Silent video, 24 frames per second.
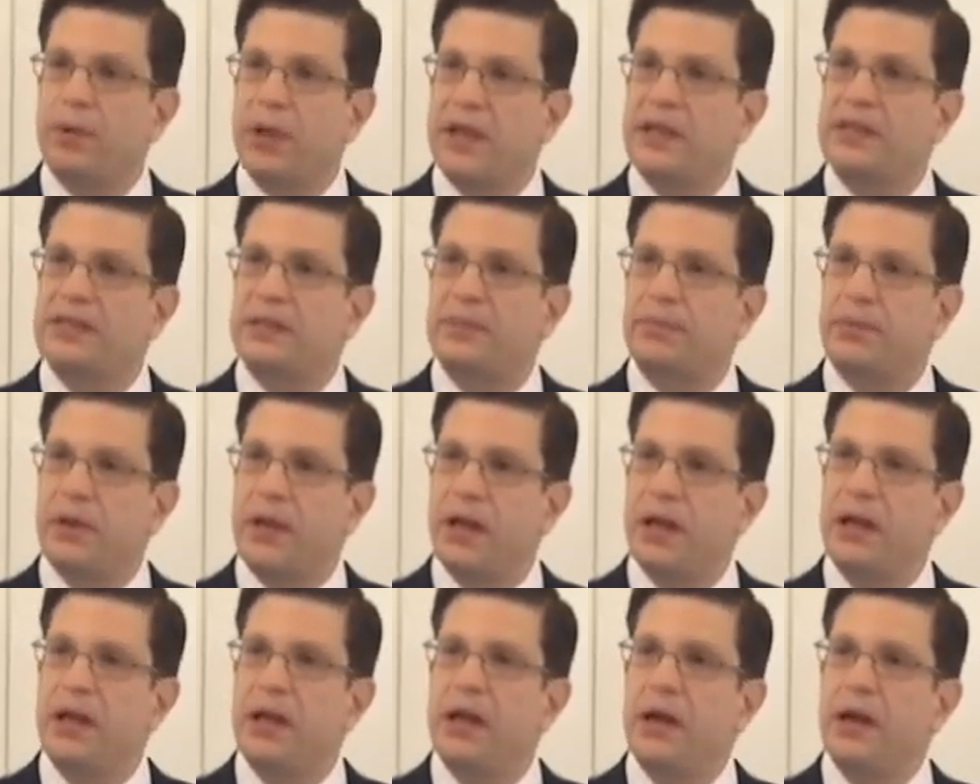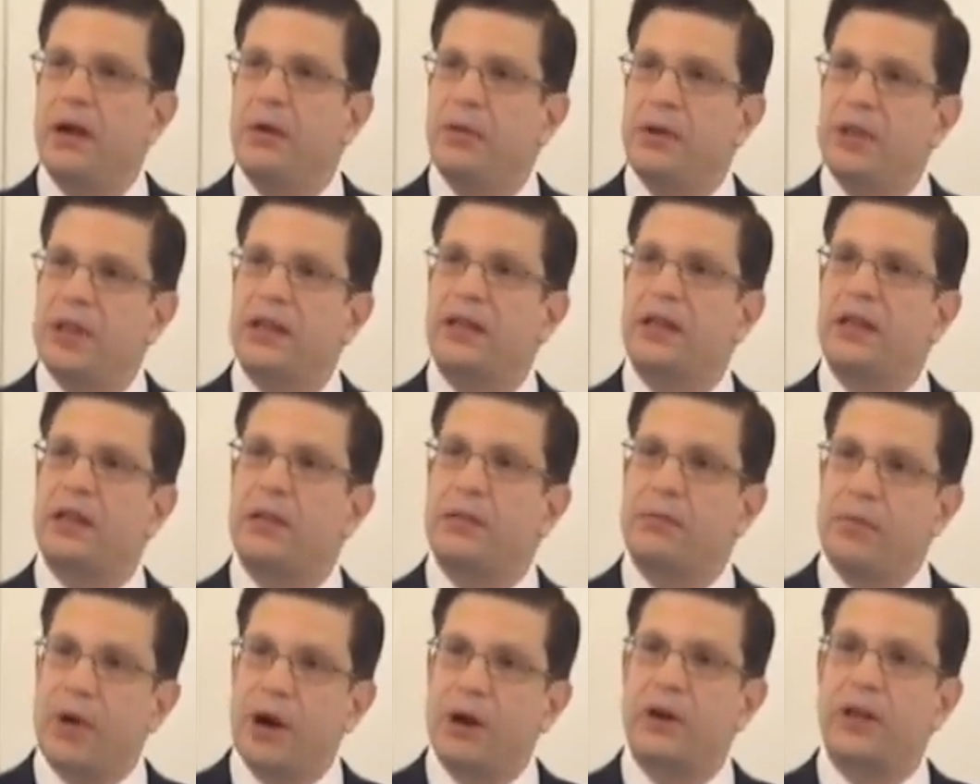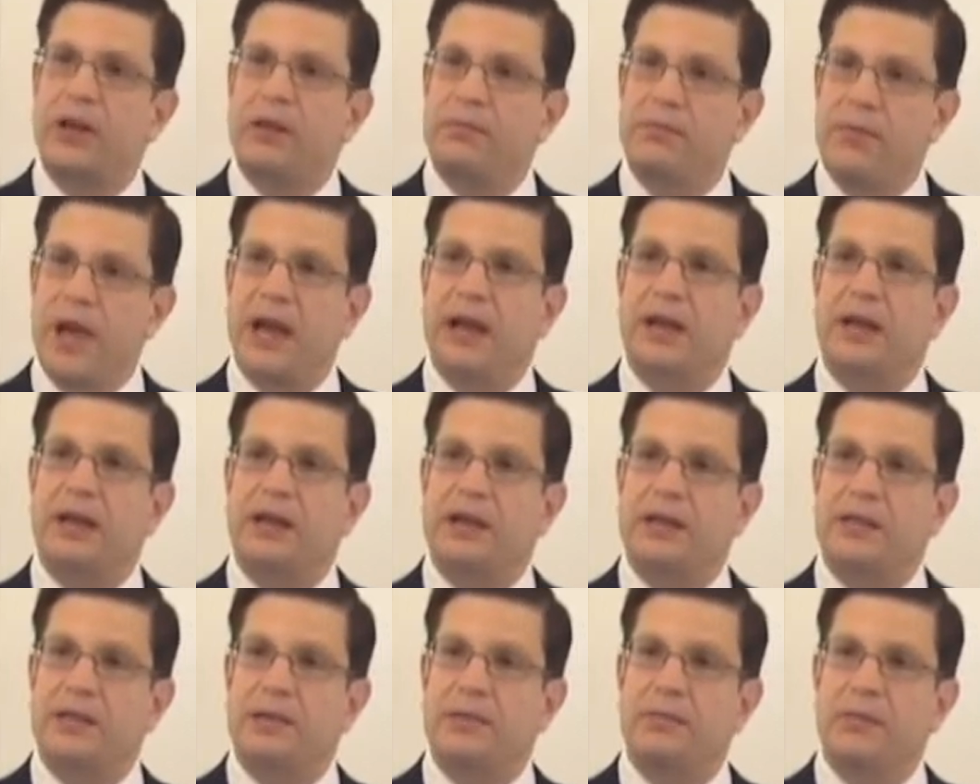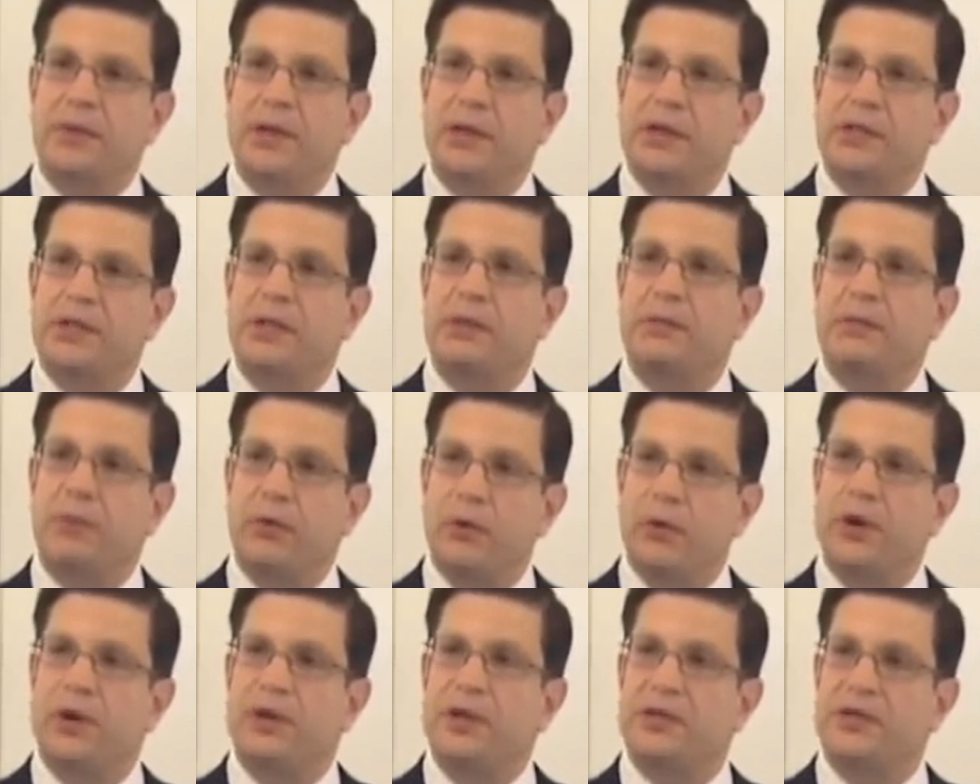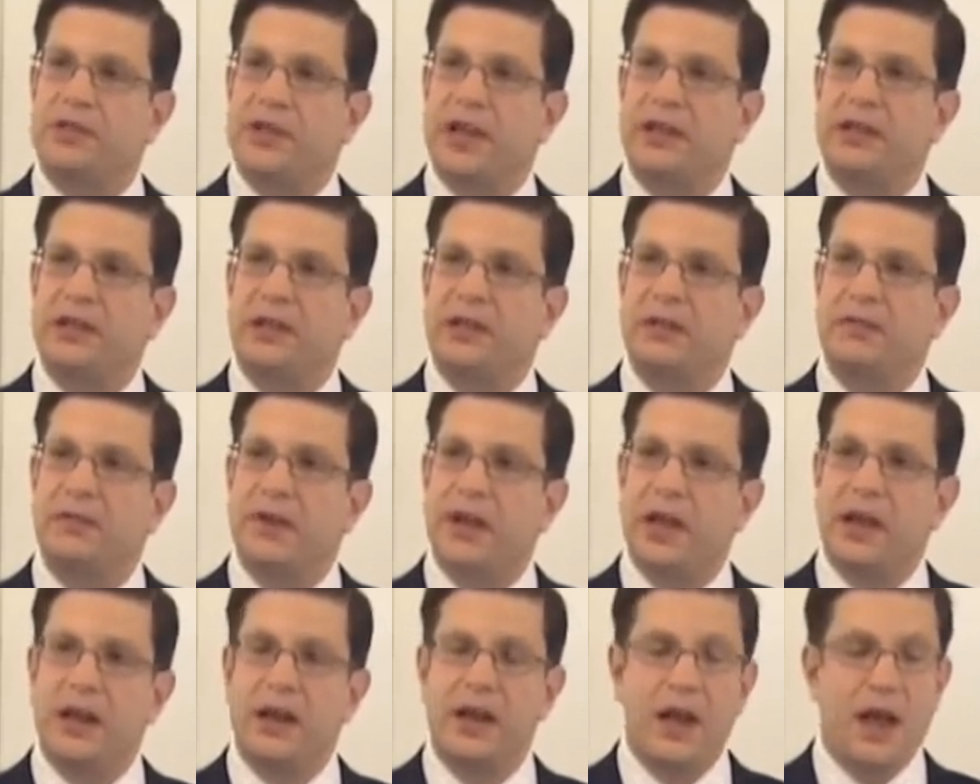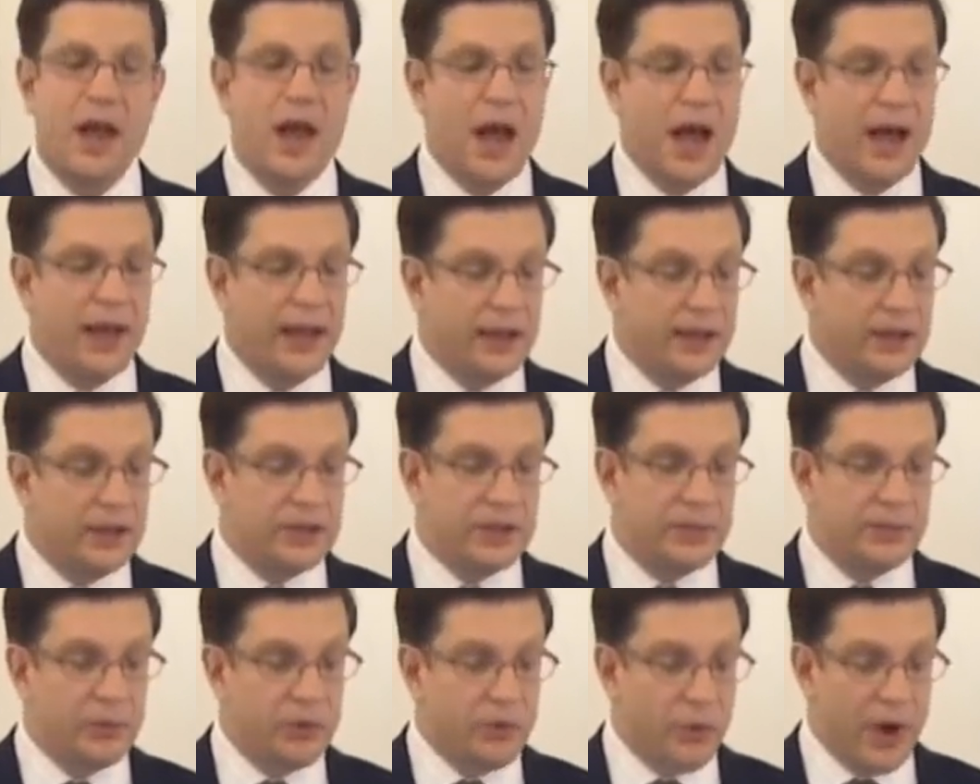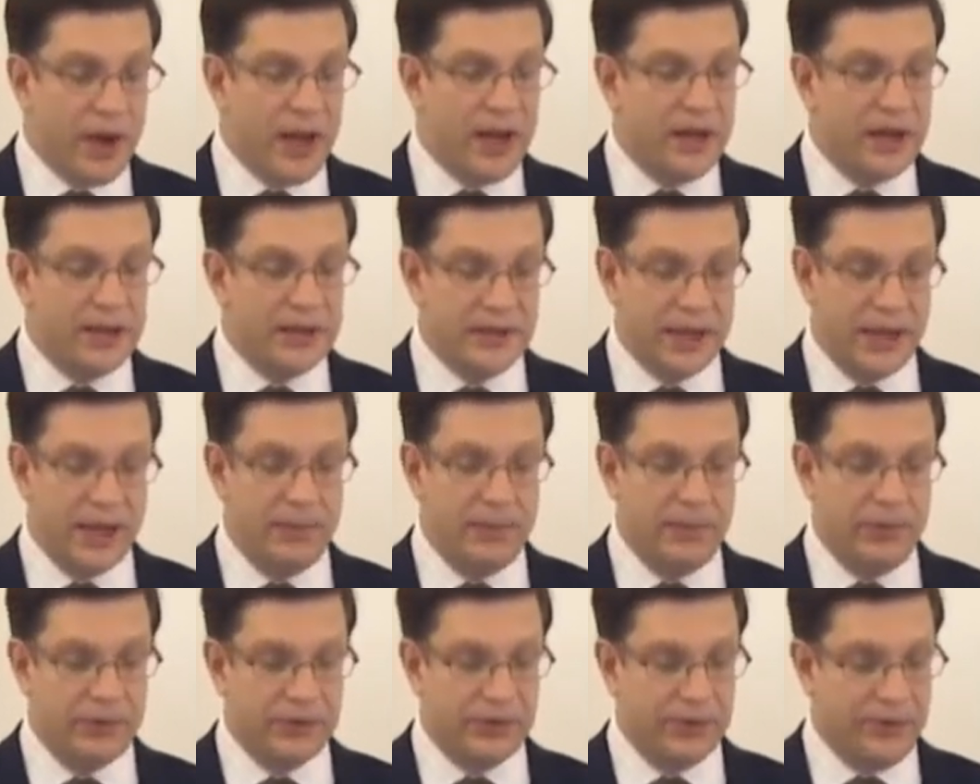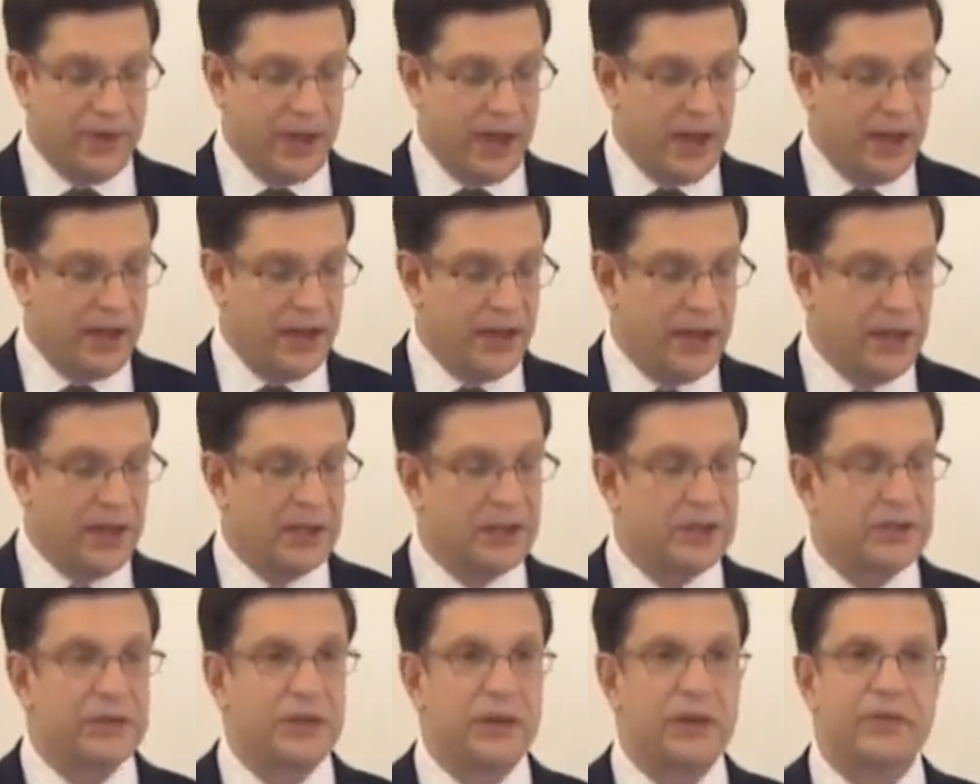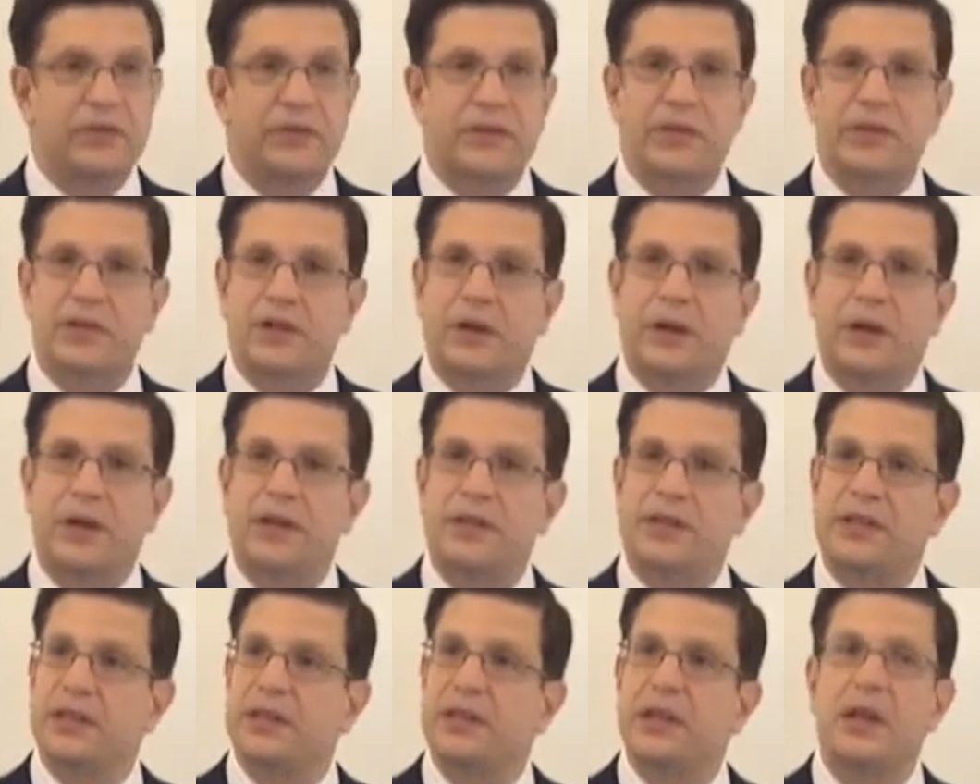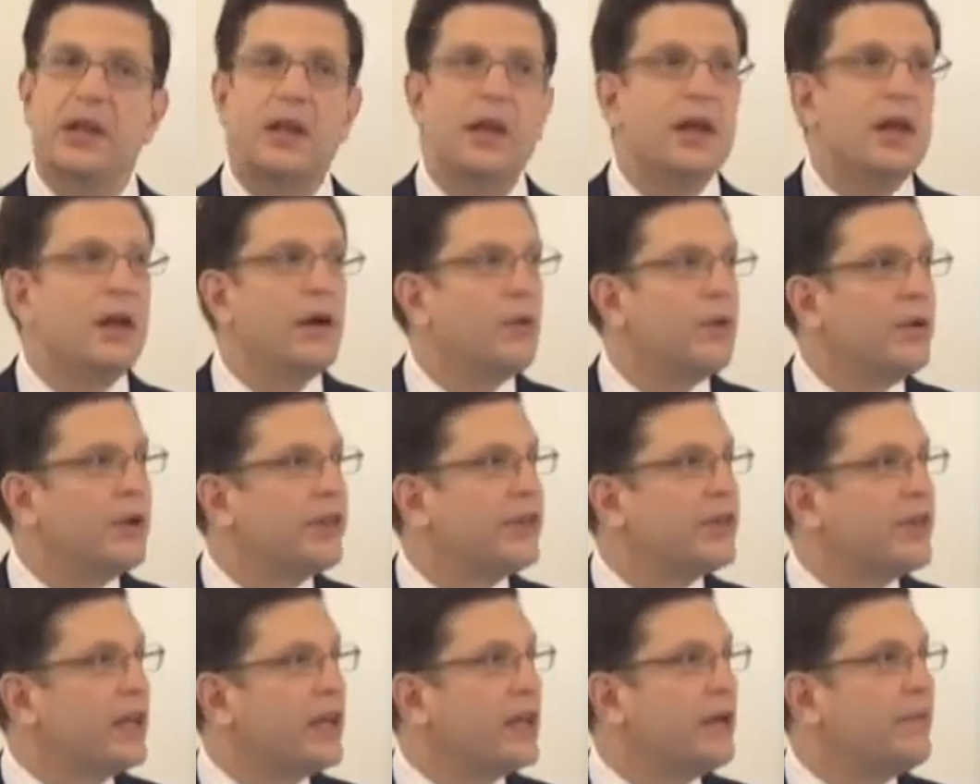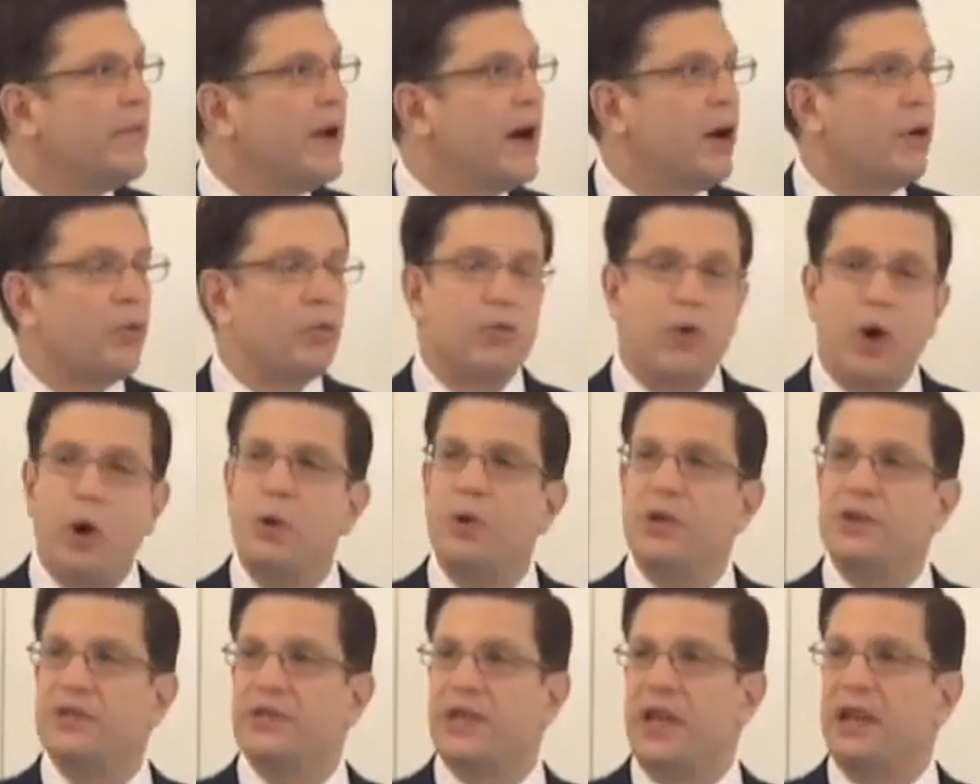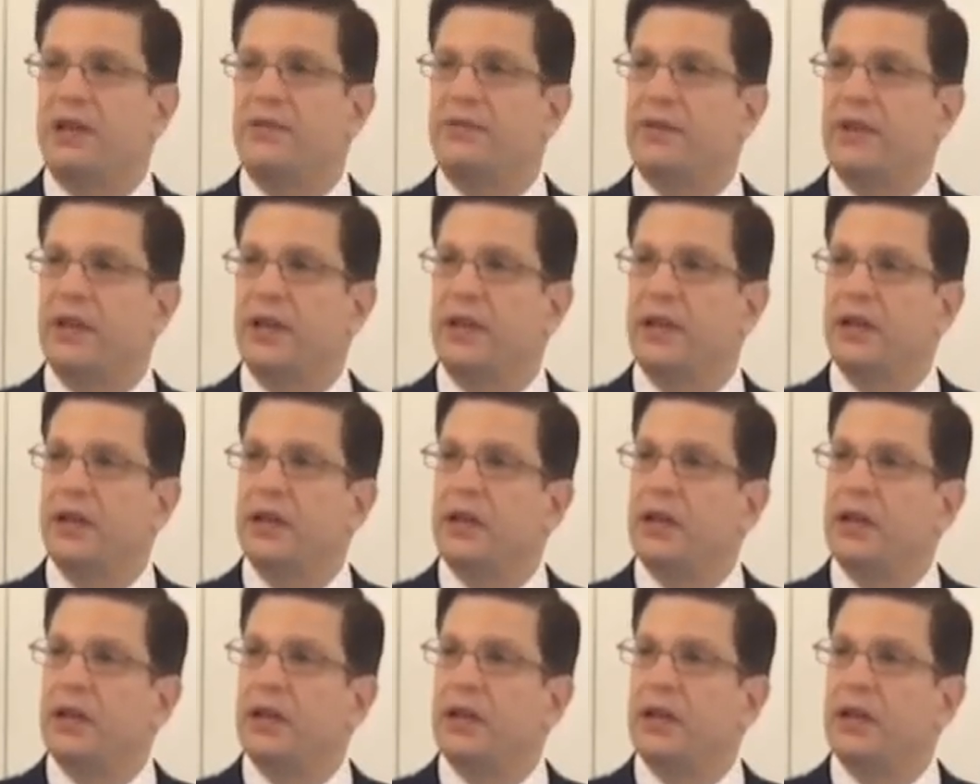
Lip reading: place to play, we think that the market mechanism is an important incentive. And I think there's some great examples of that in the history of insurance. And when you think about road safety,